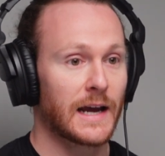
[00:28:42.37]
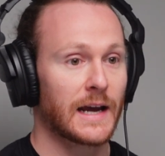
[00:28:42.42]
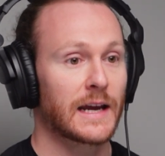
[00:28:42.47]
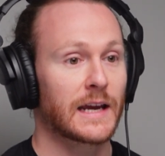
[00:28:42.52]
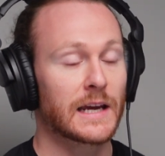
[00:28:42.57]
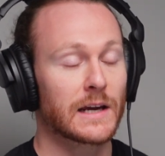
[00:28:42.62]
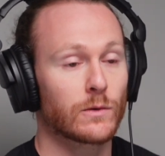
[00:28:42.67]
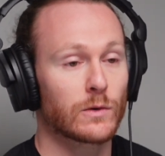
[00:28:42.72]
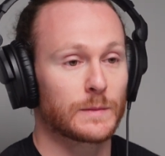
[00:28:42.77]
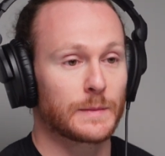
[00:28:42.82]

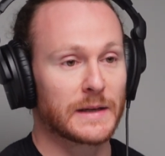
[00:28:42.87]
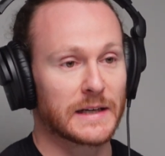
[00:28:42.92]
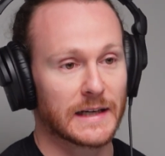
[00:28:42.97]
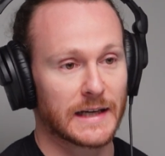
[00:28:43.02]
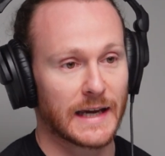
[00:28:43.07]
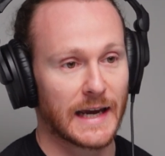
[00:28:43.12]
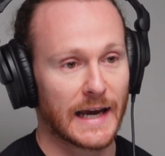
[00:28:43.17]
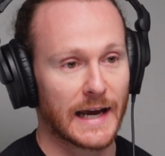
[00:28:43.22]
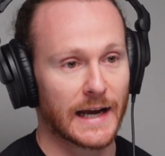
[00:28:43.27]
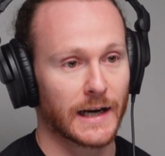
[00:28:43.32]
he would be a
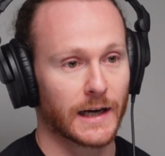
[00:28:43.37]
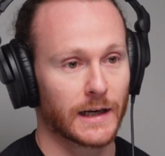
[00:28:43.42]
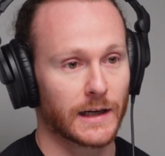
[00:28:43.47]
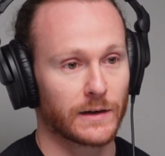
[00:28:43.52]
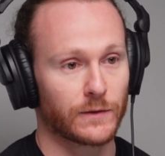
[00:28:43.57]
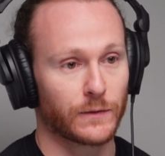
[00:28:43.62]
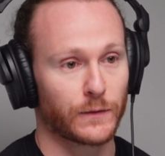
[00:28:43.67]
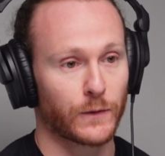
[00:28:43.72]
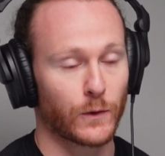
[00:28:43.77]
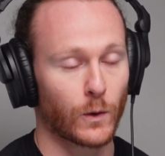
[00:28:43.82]

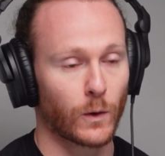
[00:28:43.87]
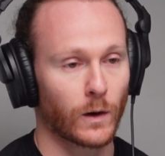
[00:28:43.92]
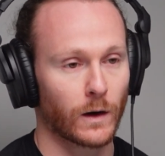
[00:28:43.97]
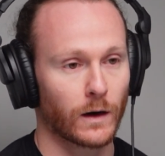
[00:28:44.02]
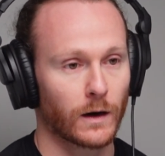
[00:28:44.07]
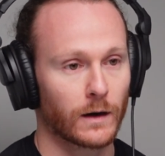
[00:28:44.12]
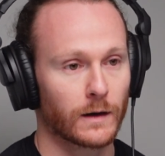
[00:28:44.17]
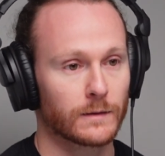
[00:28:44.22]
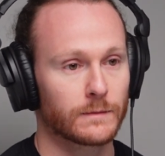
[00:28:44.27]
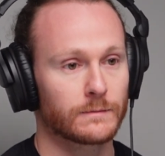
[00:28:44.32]
candidate
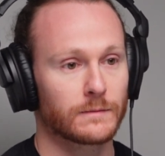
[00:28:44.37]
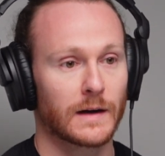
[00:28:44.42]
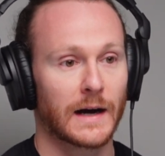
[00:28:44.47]
for